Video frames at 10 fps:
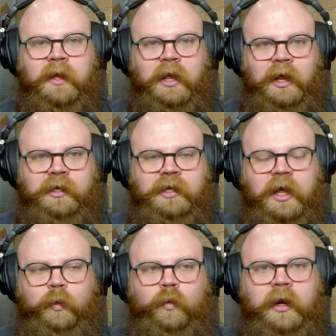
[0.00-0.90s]
And
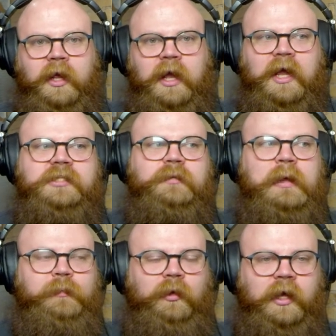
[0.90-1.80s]
yet, when I ask
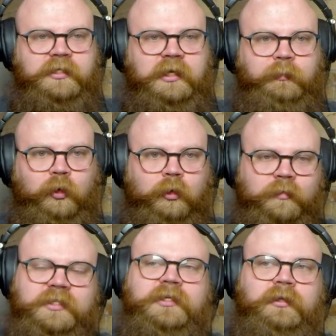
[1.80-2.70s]
people, I did a poll
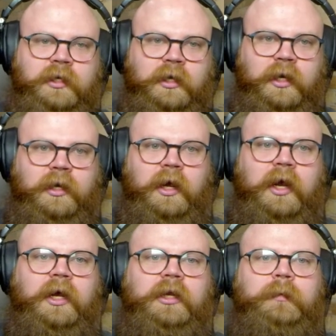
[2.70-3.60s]
recently, and
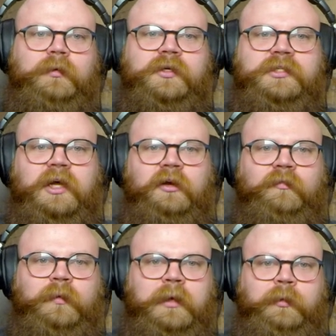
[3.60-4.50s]
80%
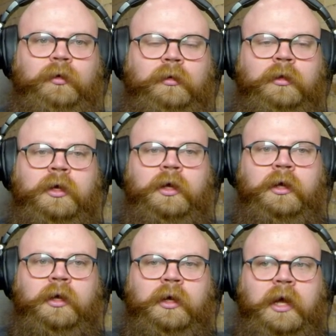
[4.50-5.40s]
of people
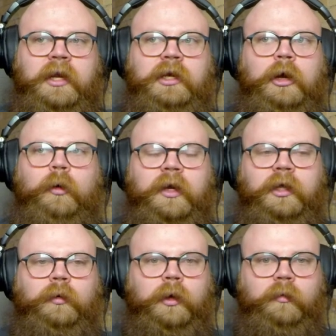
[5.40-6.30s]
had no
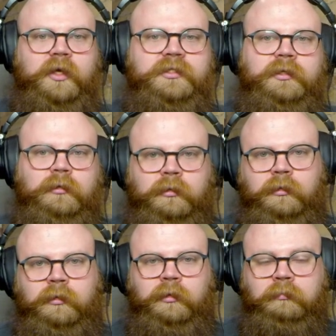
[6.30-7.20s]
idea what it was.
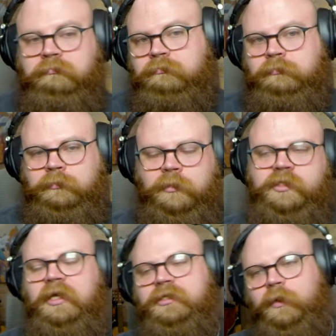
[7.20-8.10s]

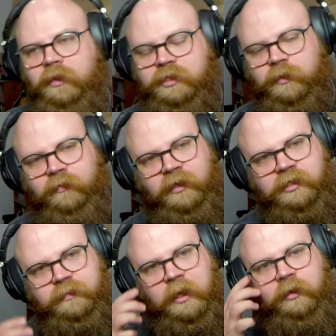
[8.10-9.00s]
So that's what that's what the video
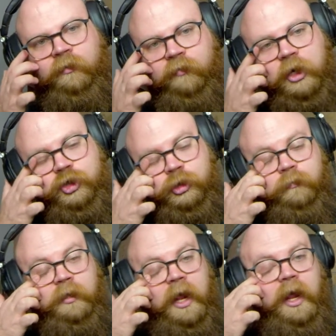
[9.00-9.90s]
is about. Fresh?
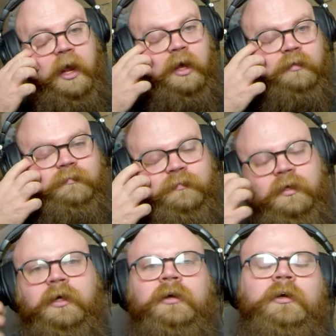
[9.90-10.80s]
Yeah.
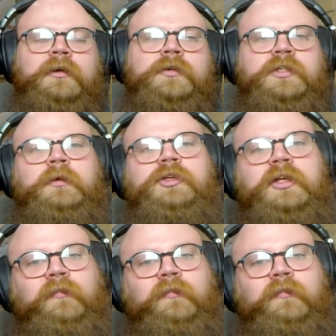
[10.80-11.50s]
See, when you said